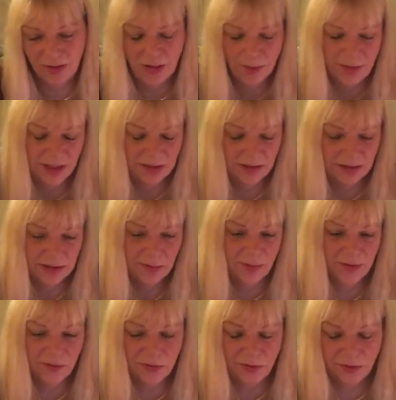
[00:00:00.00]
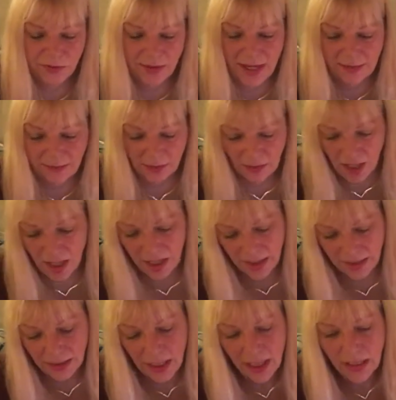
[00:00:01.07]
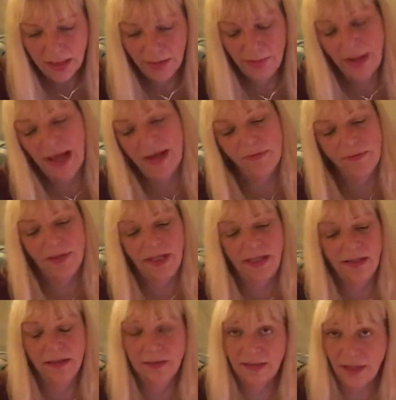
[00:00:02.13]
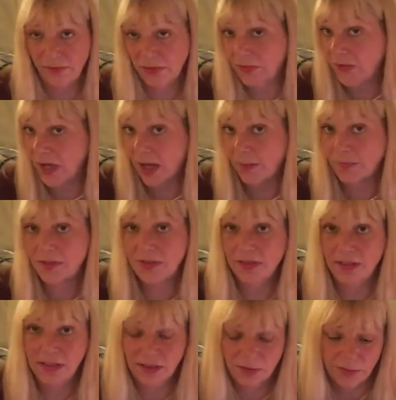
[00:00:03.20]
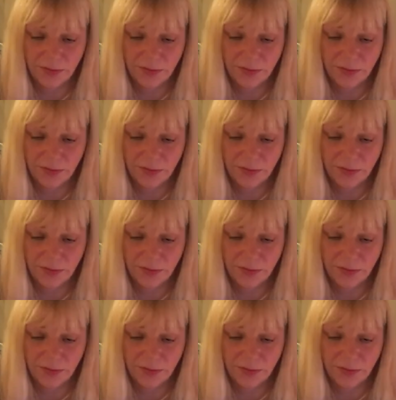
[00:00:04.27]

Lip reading: coming a little bit further down the line, you have the Seven of Cups in the